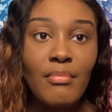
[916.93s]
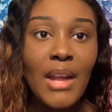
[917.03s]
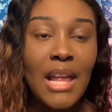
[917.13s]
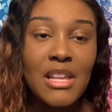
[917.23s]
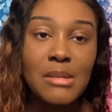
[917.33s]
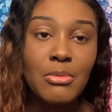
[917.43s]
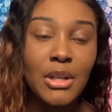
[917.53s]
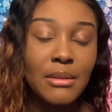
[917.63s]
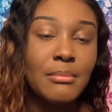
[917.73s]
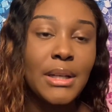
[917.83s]
at this
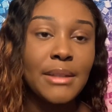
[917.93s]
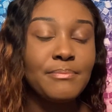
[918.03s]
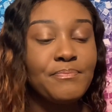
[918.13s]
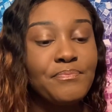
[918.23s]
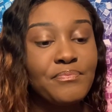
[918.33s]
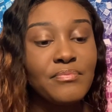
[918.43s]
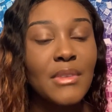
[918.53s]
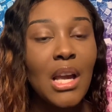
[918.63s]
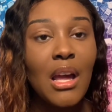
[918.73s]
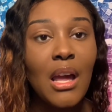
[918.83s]
point. But
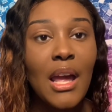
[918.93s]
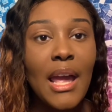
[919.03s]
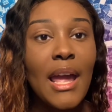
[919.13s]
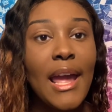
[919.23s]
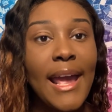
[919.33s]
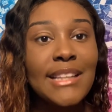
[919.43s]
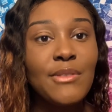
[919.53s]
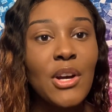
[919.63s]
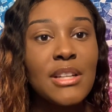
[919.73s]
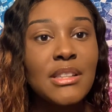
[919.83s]
as
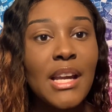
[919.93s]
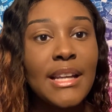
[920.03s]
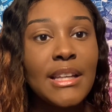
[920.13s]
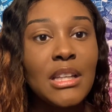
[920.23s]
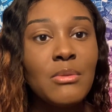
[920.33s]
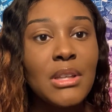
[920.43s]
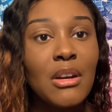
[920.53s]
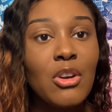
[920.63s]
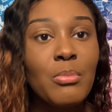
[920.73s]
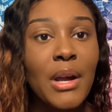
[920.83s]
far as like dealing with the
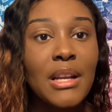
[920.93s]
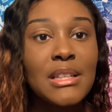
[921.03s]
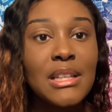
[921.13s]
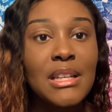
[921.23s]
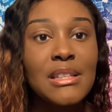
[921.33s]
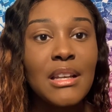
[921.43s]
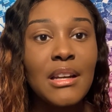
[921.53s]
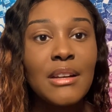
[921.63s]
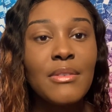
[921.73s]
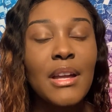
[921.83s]
whole pregnancy and
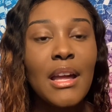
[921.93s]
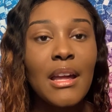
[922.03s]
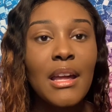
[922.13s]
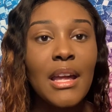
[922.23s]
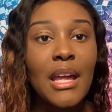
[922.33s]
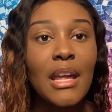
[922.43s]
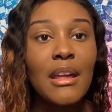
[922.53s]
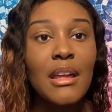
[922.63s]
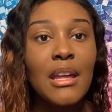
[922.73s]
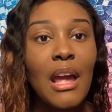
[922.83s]
stuff,
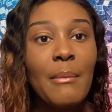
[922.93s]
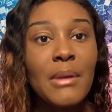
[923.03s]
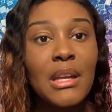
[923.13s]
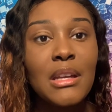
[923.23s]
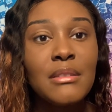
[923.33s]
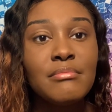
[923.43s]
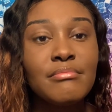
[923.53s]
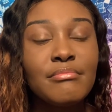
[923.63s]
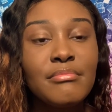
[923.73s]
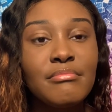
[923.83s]
I mean,
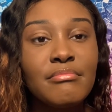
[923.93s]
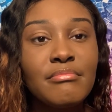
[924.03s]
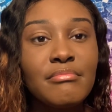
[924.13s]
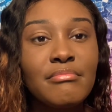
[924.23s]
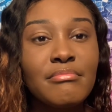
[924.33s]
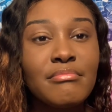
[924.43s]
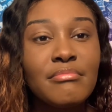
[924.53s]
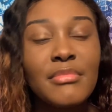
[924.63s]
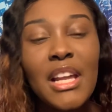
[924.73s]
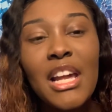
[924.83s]

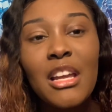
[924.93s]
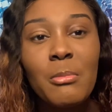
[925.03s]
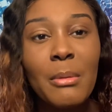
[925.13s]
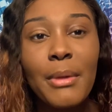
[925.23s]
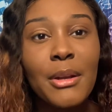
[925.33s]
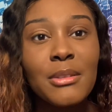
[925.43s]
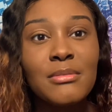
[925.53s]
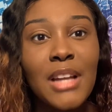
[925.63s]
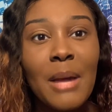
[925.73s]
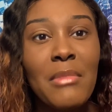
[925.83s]
it could have been better.
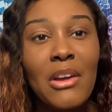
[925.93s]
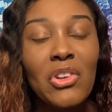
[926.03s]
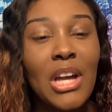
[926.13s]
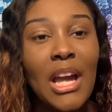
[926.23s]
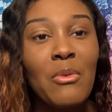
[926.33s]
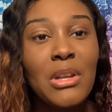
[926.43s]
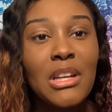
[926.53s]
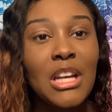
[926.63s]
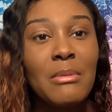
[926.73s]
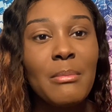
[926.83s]
Like, I'm not gonna lie, it really
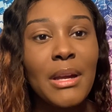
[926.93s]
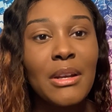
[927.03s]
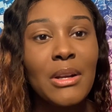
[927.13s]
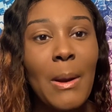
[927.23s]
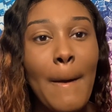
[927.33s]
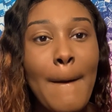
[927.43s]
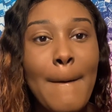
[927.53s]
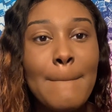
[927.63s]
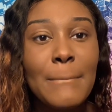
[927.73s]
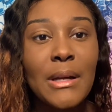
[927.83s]
could have been better.
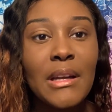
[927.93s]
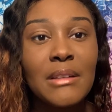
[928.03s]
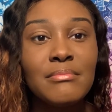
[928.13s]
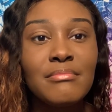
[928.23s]
But